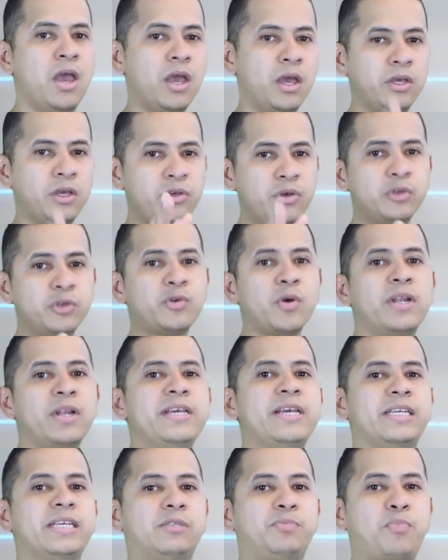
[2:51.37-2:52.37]

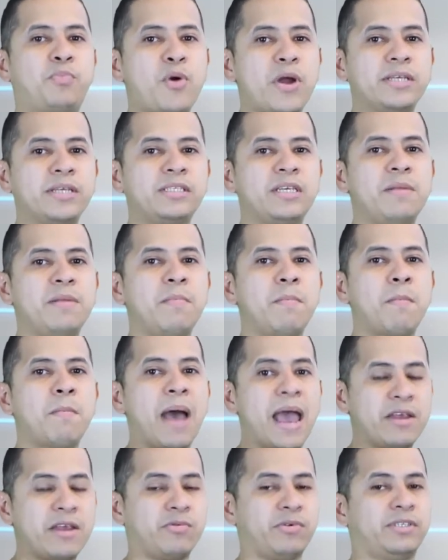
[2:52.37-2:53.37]
usually expressed in
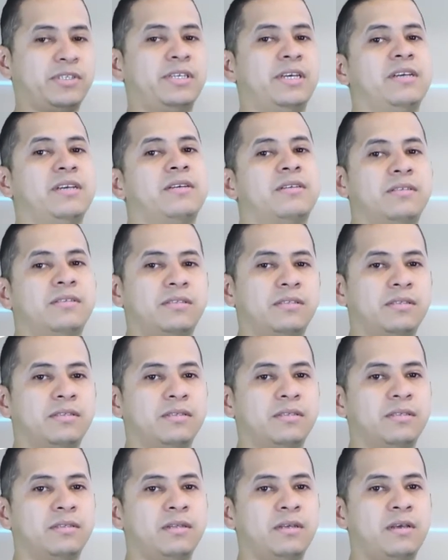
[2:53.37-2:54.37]
microseconds.
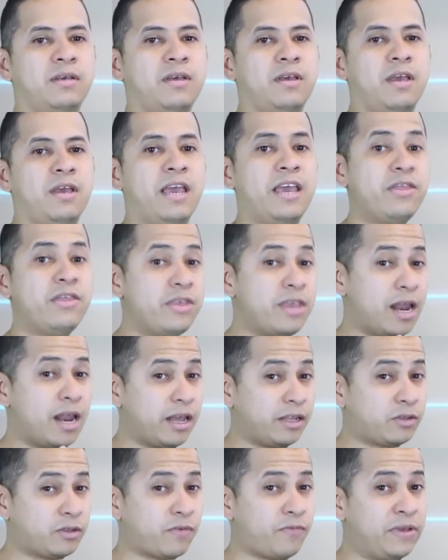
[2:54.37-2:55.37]
In the
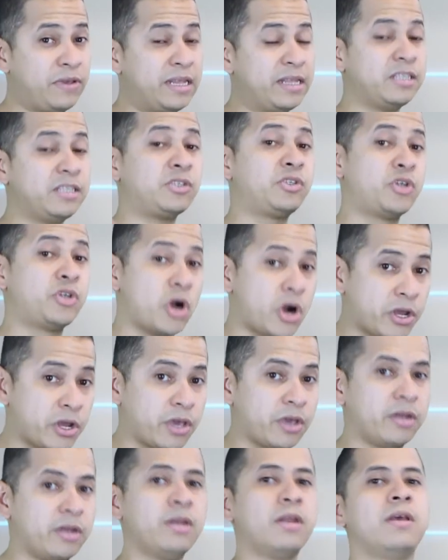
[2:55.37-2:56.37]
electrofitness
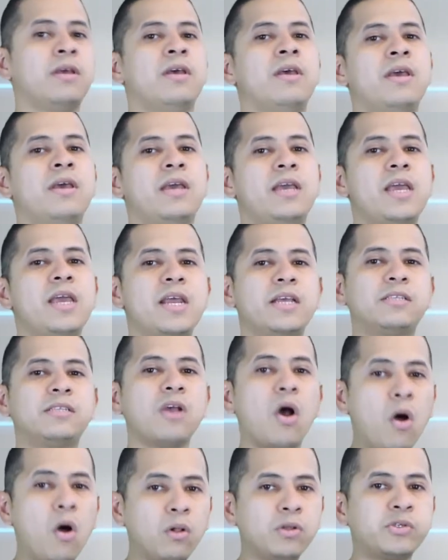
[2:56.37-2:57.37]
jargon, it is
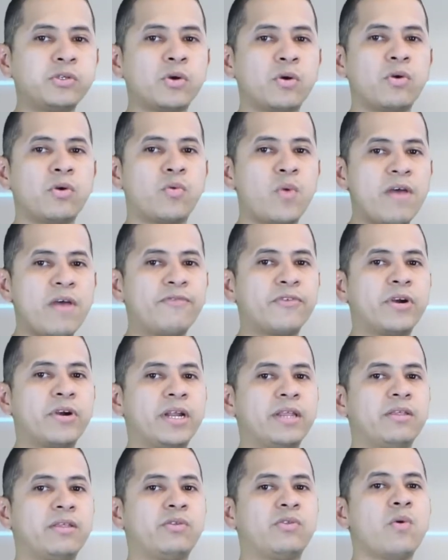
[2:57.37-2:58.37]
also
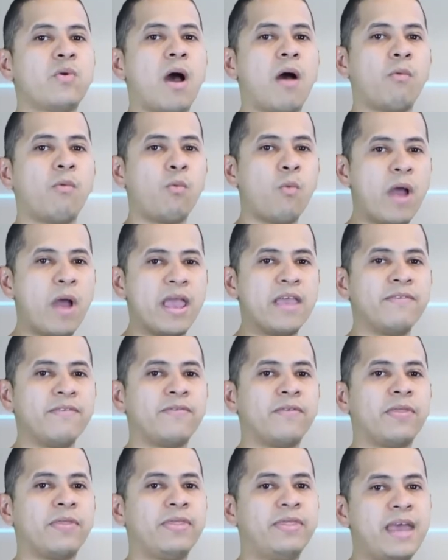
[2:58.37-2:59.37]
referred to a wave
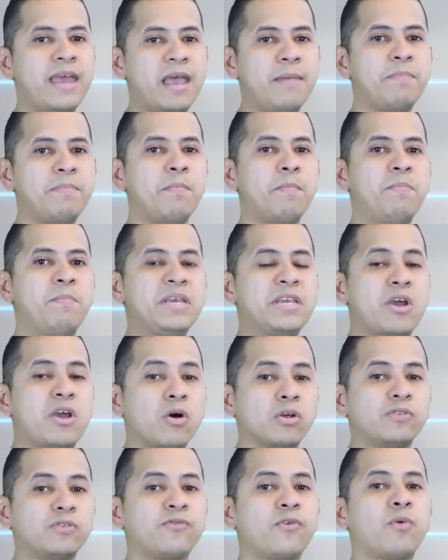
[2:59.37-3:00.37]
depth
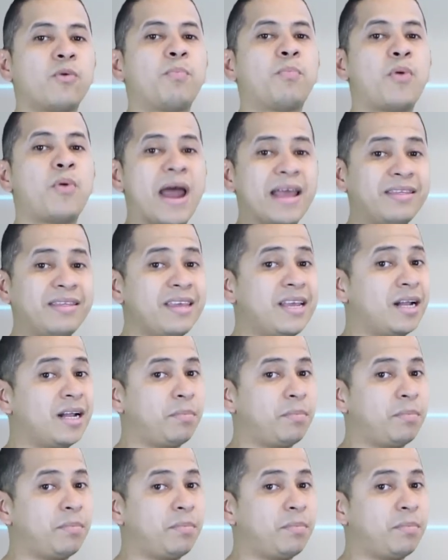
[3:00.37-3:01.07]
because for practical